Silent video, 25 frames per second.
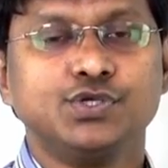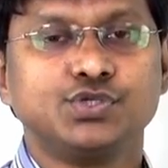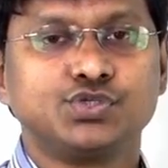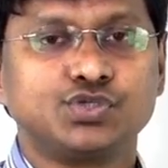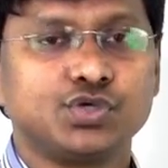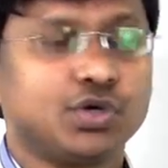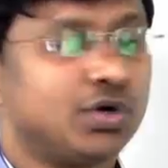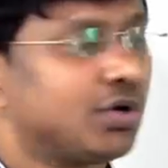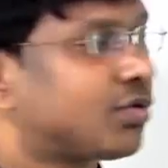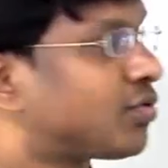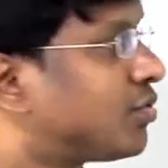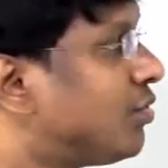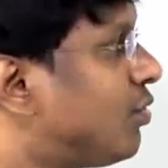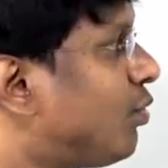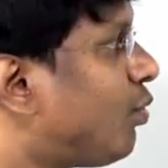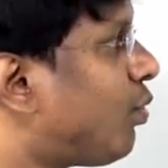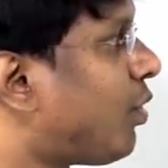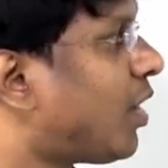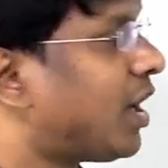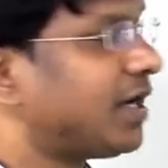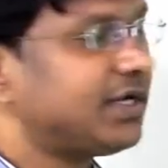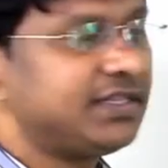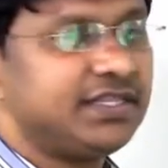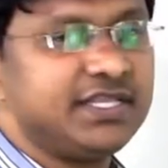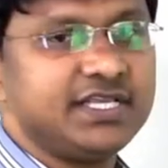So
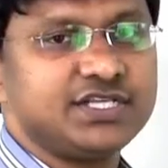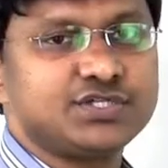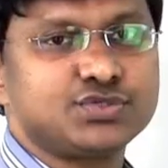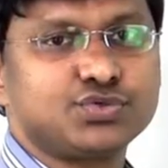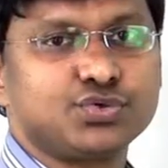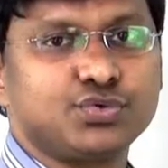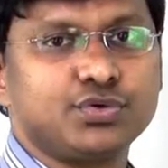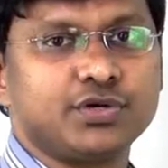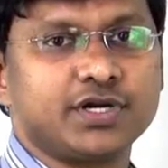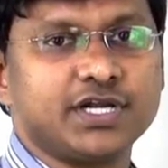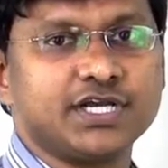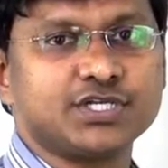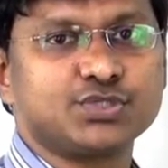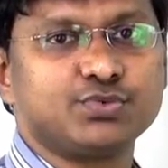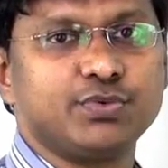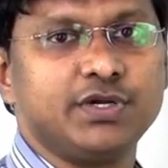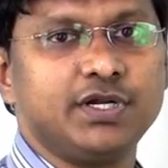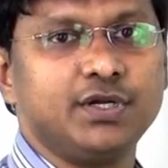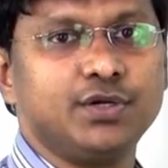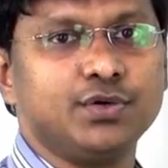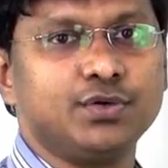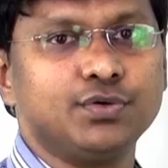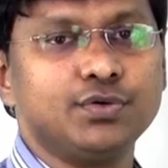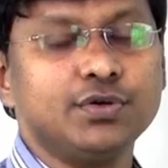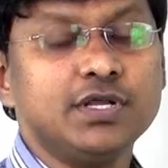what these two drugs
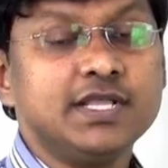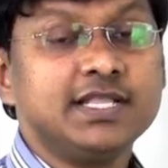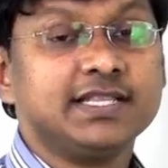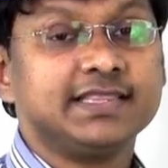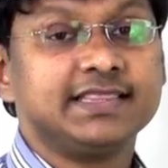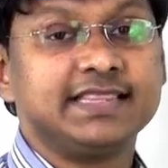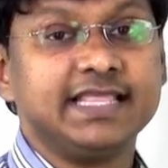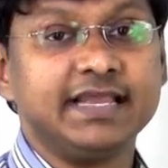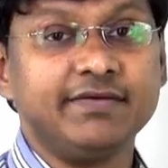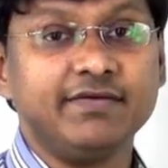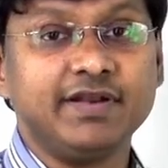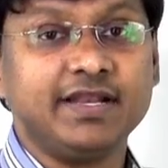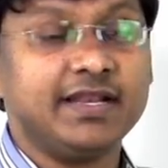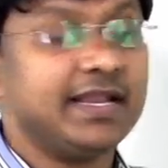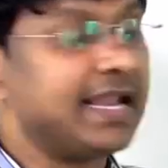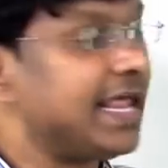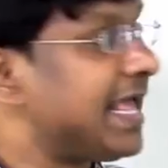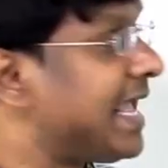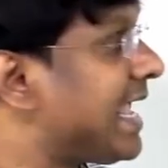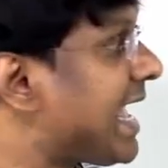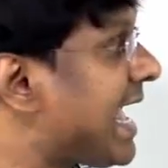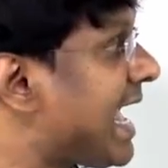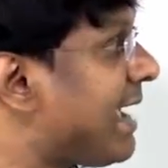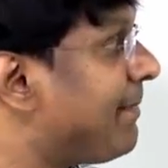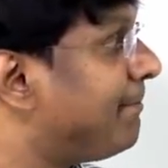will do, they
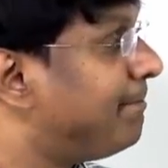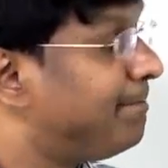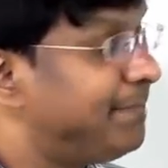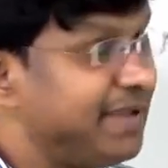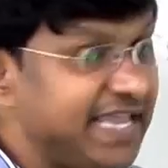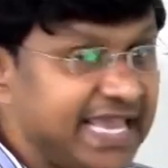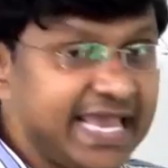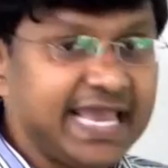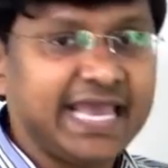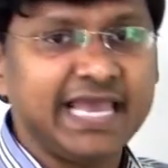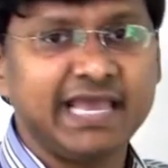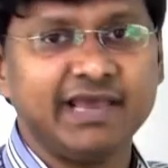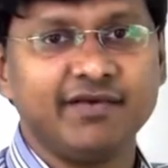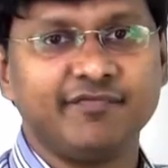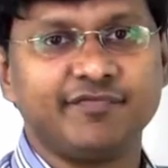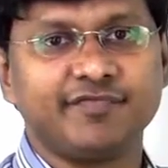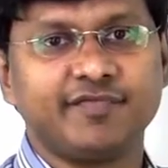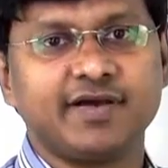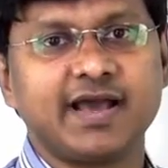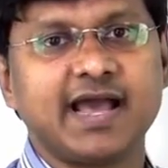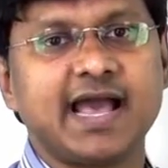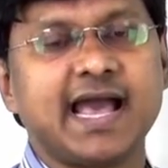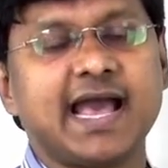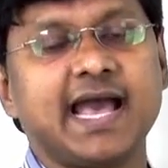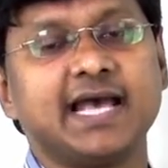will
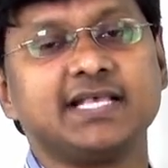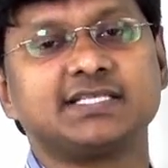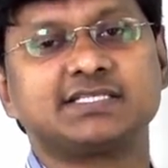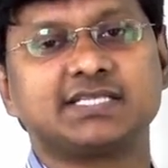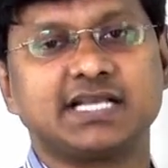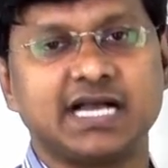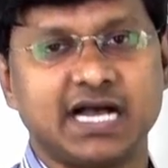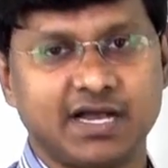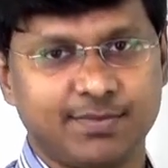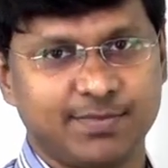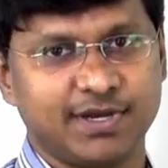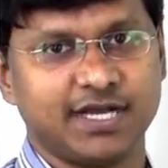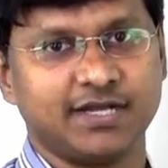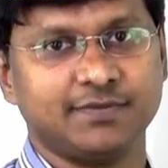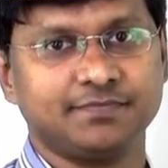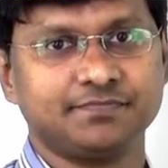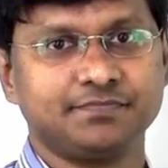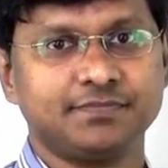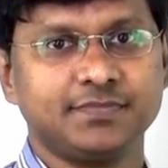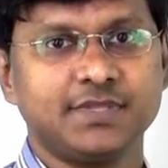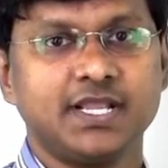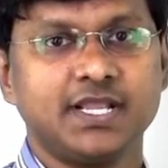behave as GABA